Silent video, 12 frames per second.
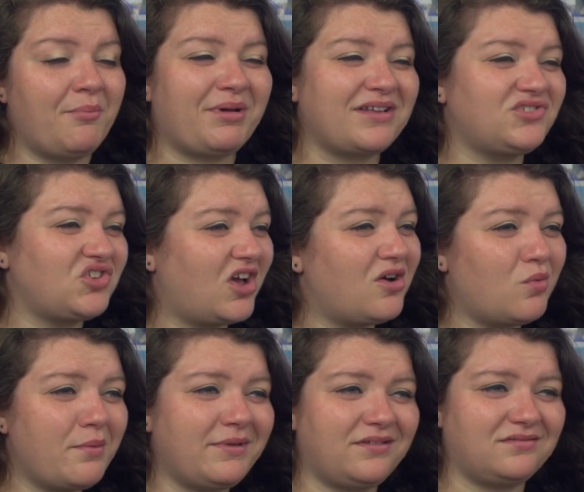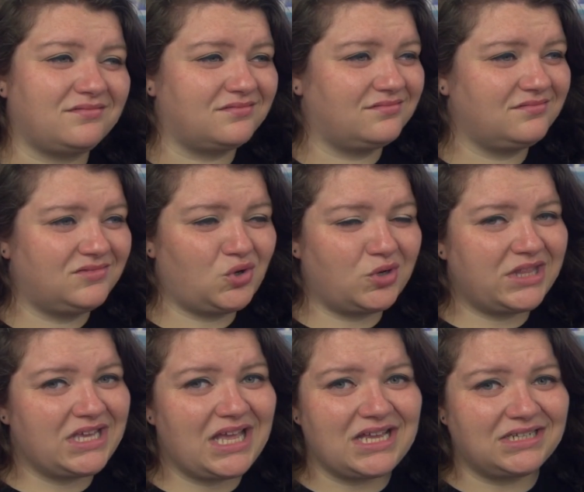But I saw a woman toward
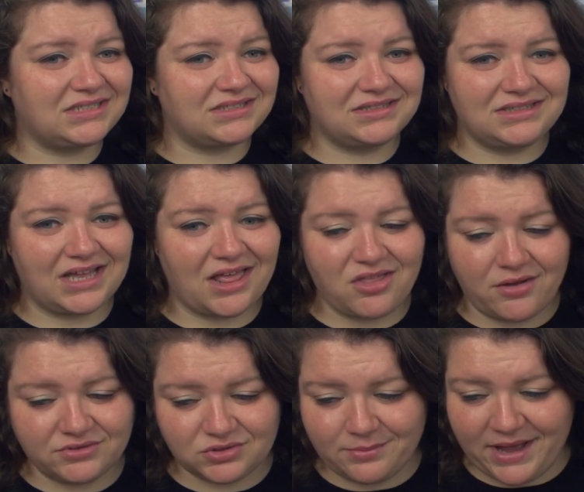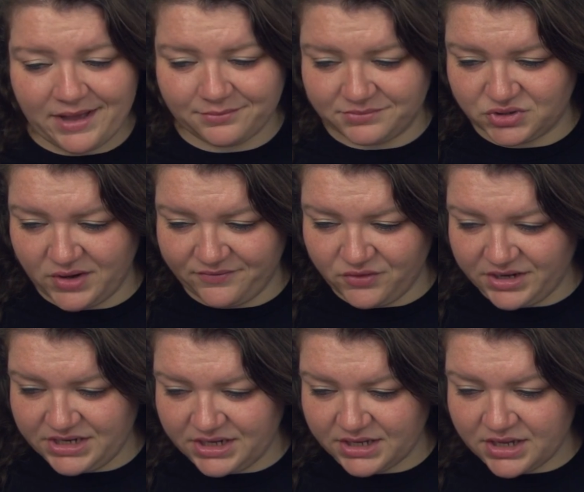the end that I thought was her mom, so I have no
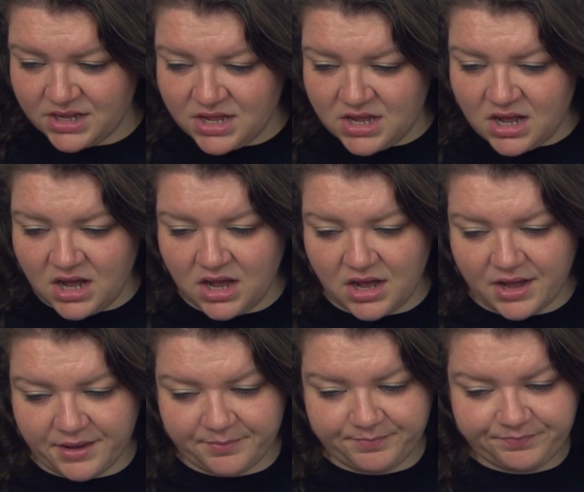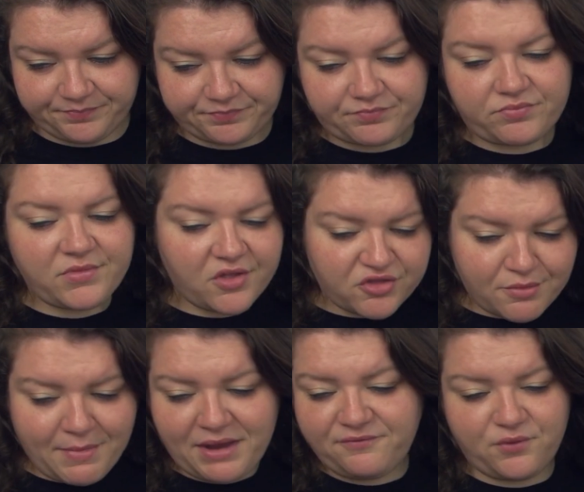idea. Um, the
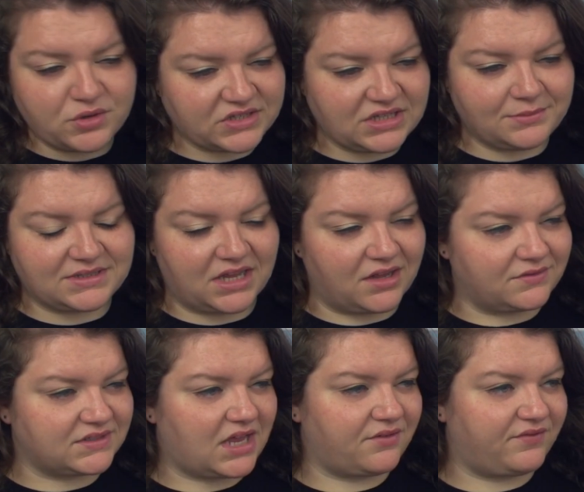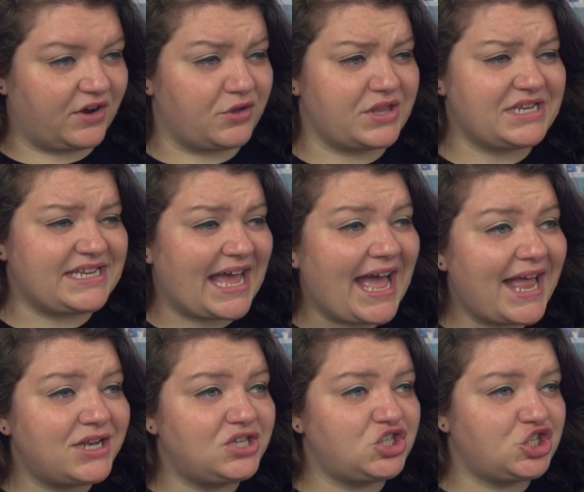men forcing themselves on unfair. The
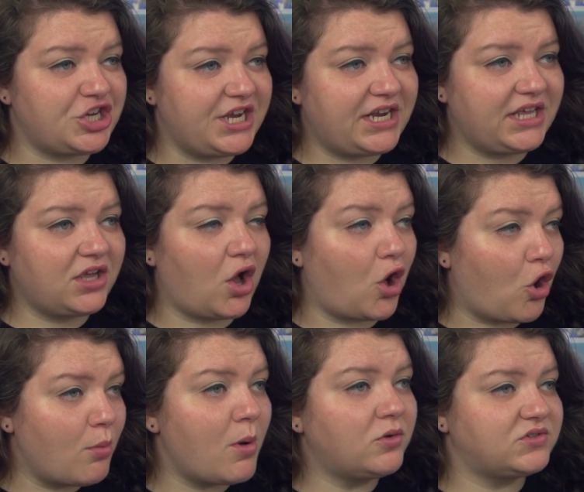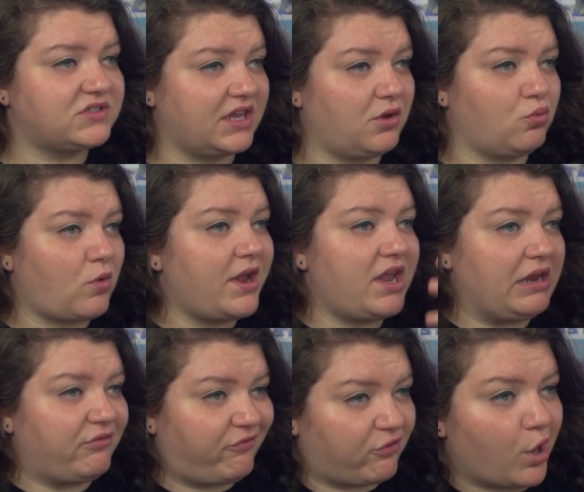dad cheating almost like right
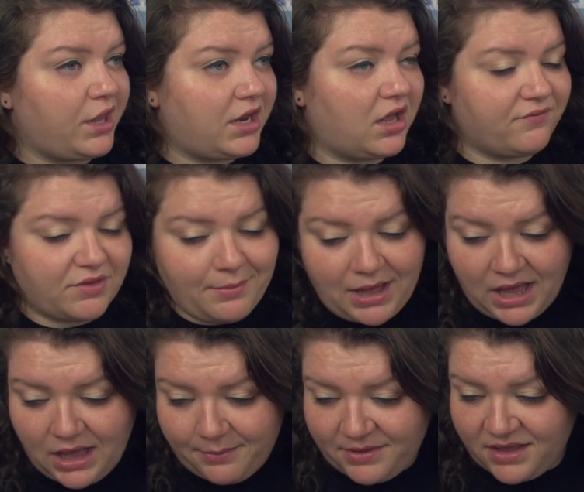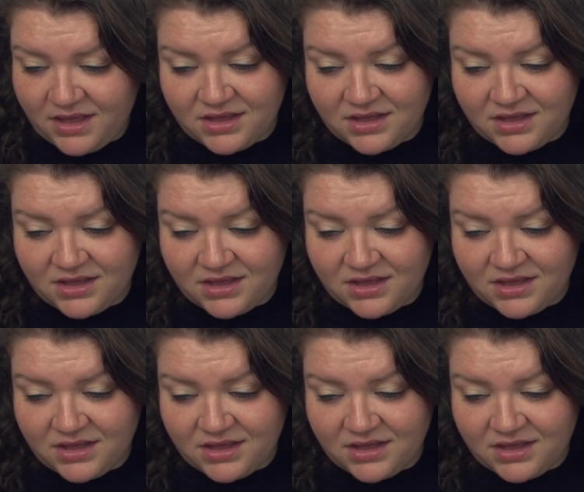in front of the mom.